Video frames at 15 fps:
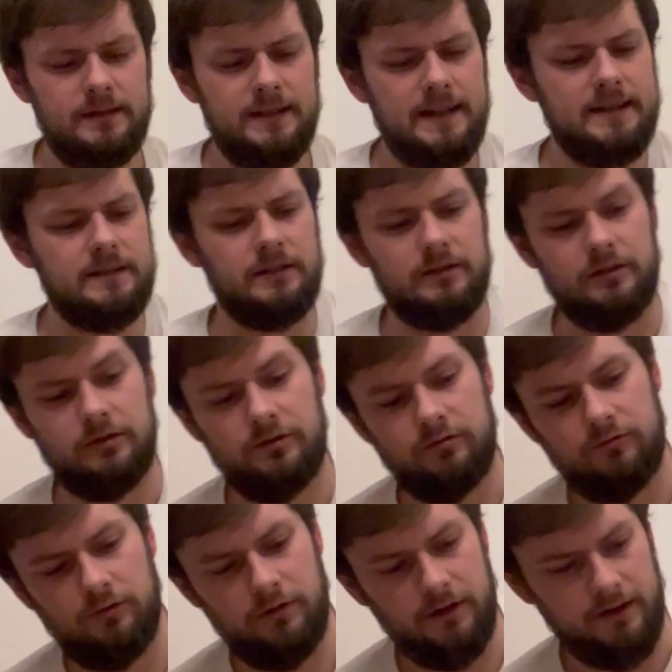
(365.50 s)
taste as
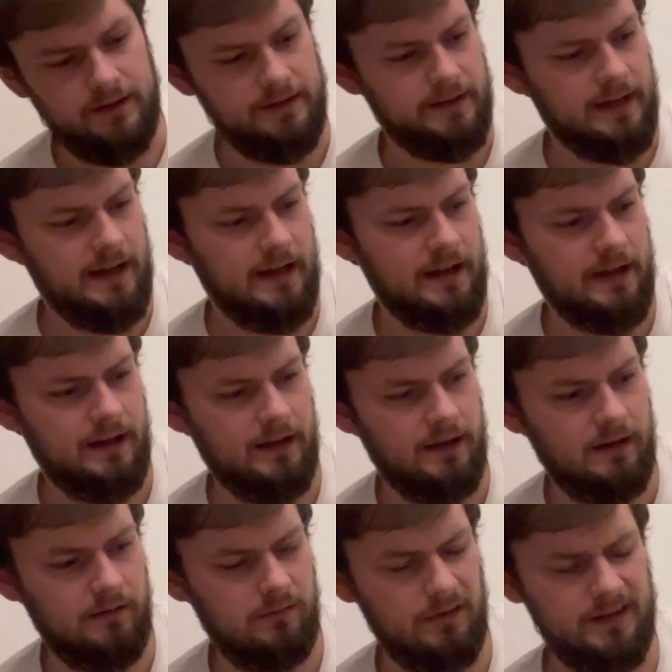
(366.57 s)
strong as,
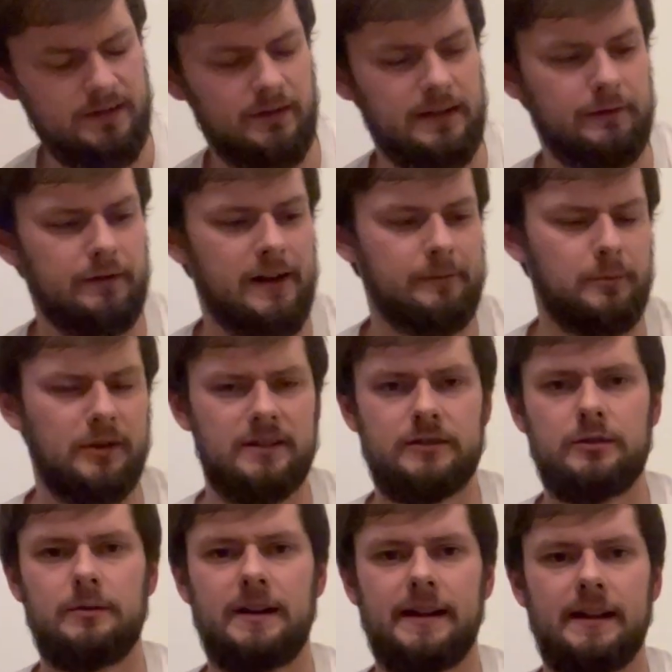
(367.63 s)
well, it's only
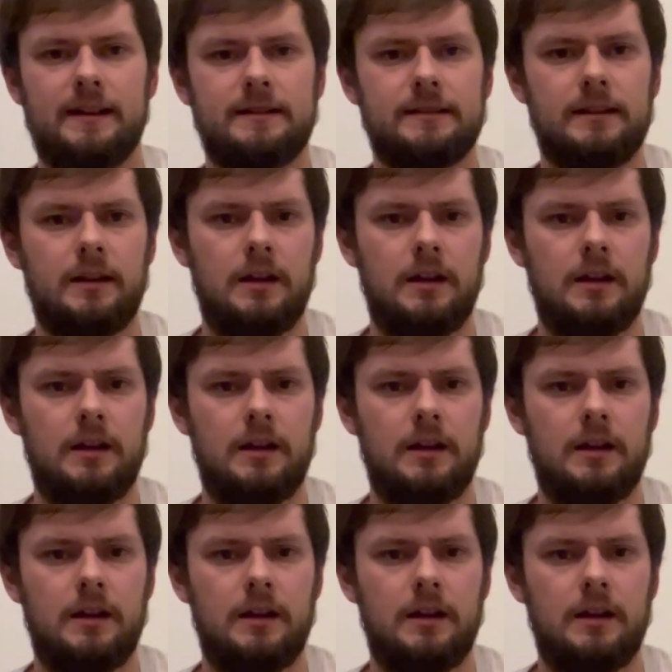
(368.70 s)
5.2, I guess.